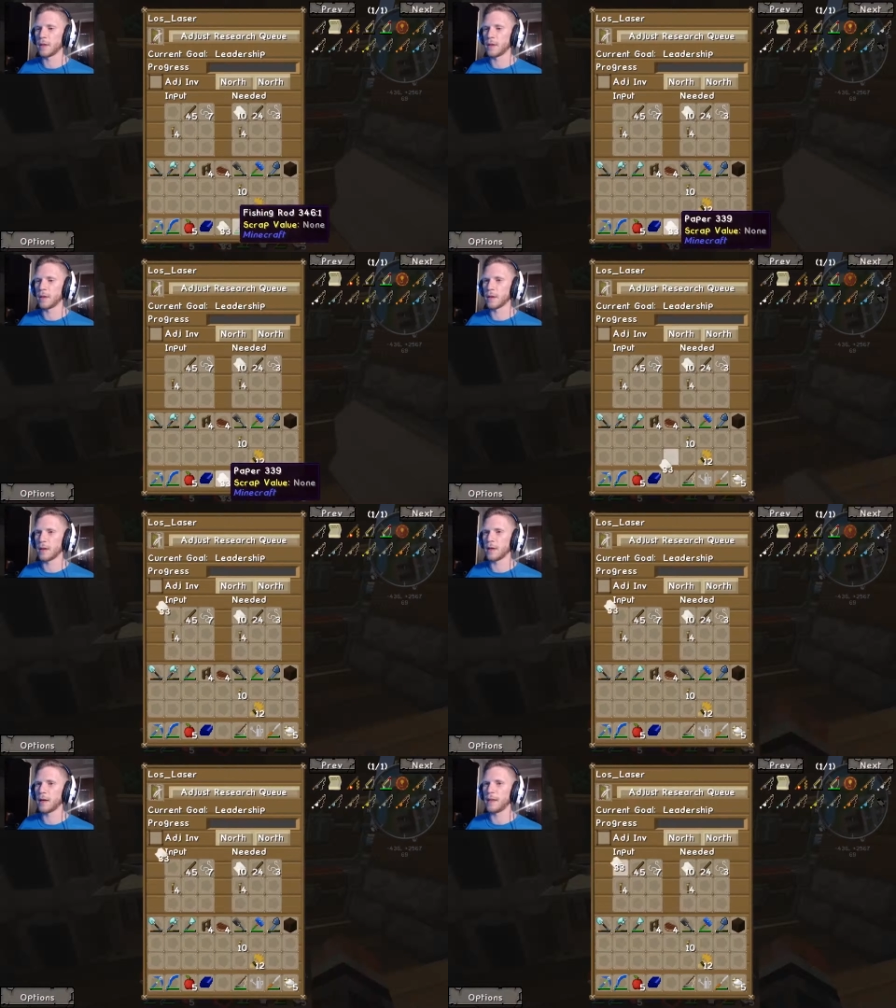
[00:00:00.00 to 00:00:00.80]

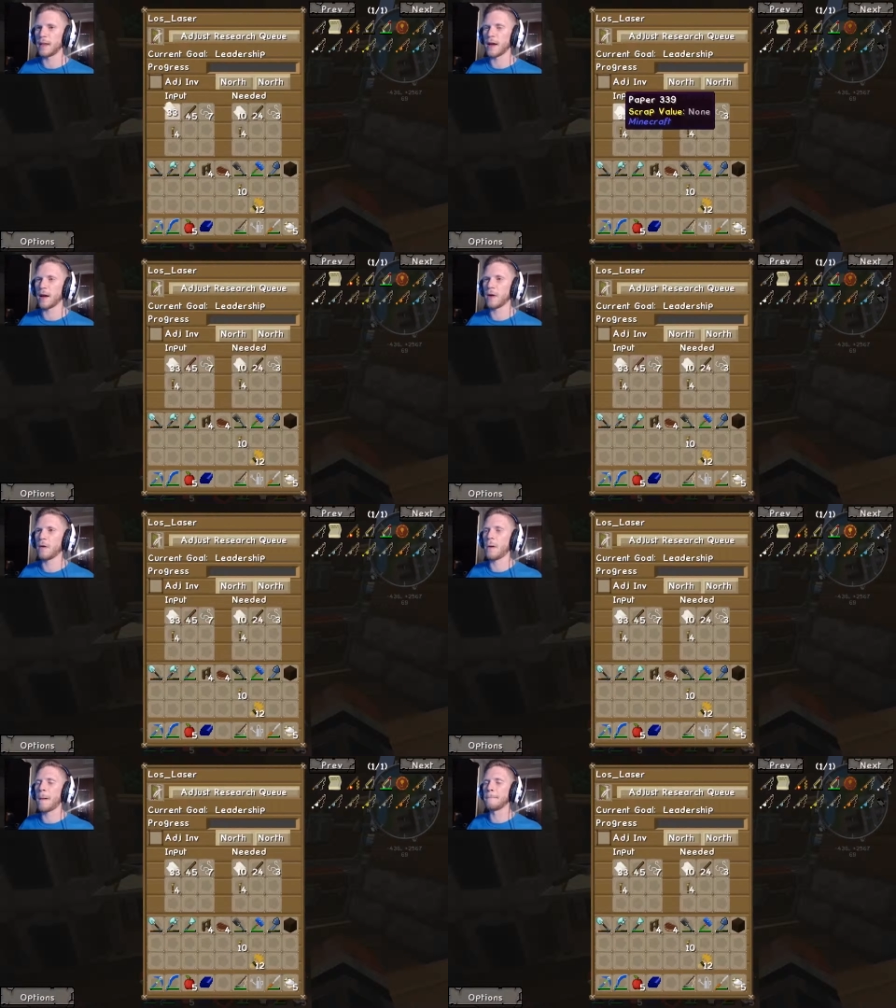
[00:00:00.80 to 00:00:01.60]
Okay, and
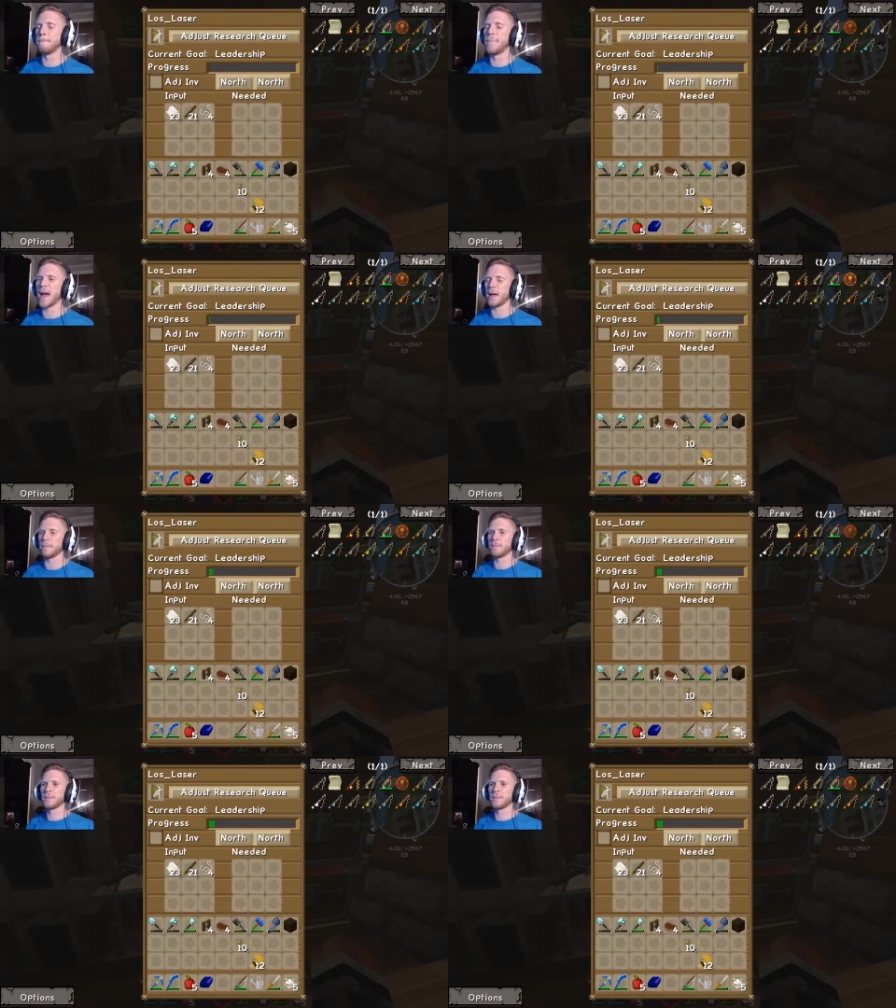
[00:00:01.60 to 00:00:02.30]
now, bam!